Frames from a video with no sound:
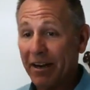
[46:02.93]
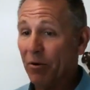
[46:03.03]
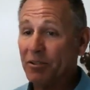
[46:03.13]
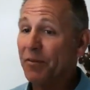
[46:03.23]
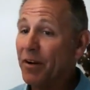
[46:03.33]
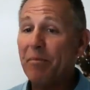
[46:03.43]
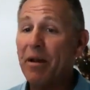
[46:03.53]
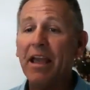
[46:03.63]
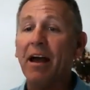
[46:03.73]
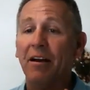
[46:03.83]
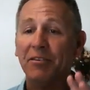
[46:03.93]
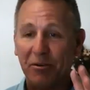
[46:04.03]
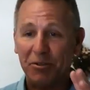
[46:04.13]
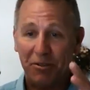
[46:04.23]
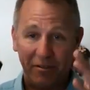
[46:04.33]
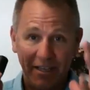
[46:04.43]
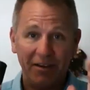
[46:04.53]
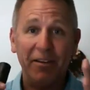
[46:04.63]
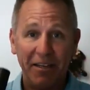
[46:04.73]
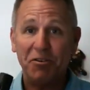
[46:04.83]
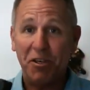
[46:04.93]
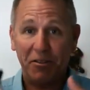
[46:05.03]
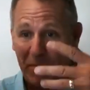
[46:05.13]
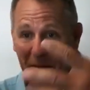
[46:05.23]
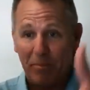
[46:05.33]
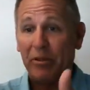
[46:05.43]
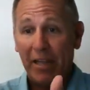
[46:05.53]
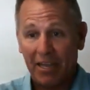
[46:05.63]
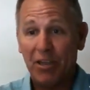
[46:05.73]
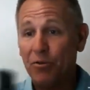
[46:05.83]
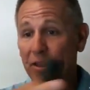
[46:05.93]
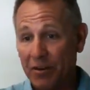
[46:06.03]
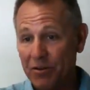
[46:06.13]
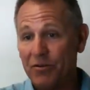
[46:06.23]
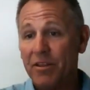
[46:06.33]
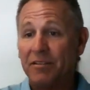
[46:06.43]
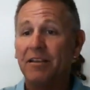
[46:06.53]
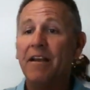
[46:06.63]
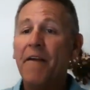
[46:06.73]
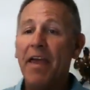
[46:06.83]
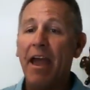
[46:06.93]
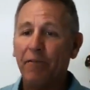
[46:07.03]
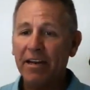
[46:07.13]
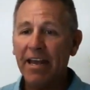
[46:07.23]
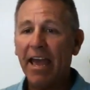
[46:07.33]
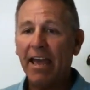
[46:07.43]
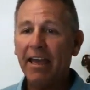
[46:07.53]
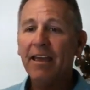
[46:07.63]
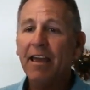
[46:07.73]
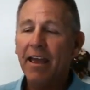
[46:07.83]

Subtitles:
It wasn't for anybody else. It was literally just people like you that do this every day.